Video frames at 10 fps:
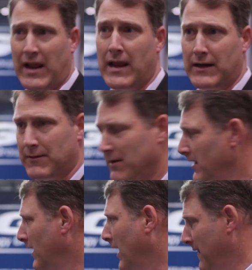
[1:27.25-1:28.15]
tank.
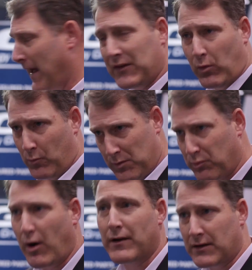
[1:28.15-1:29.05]
And that's when we
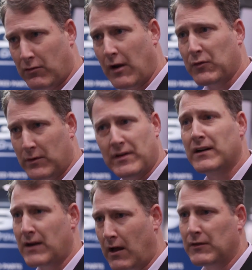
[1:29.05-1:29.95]
brought in Crestwood
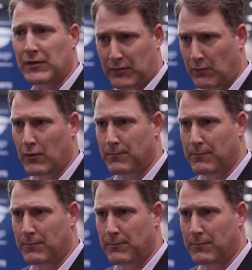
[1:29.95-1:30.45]
Technologies Group.